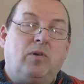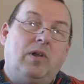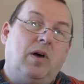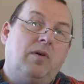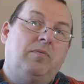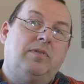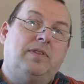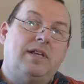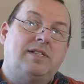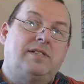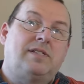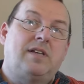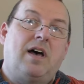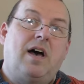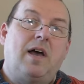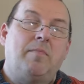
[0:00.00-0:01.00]
Although this
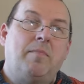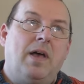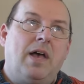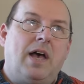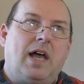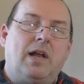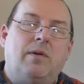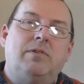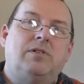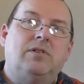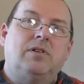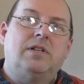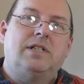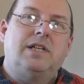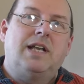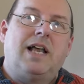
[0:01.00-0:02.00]
time, I know when
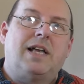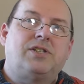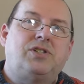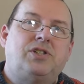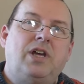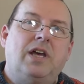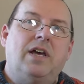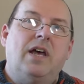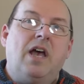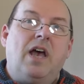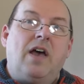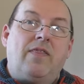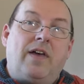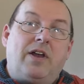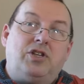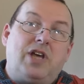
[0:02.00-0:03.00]
Duncan did it last year,
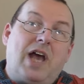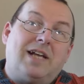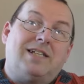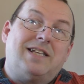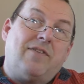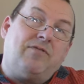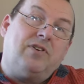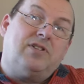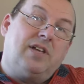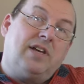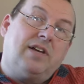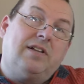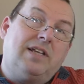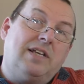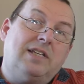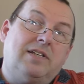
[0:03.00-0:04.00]
they checked every
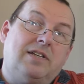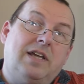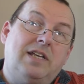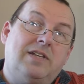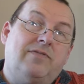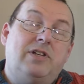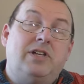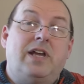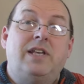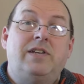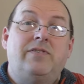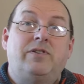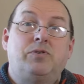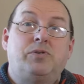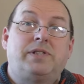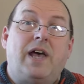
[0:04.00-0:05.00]
single
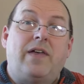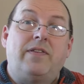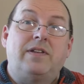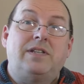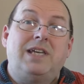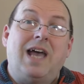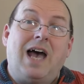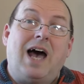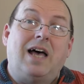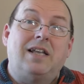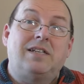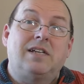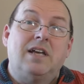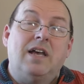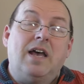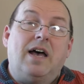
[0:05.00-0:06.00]
individual set that he had.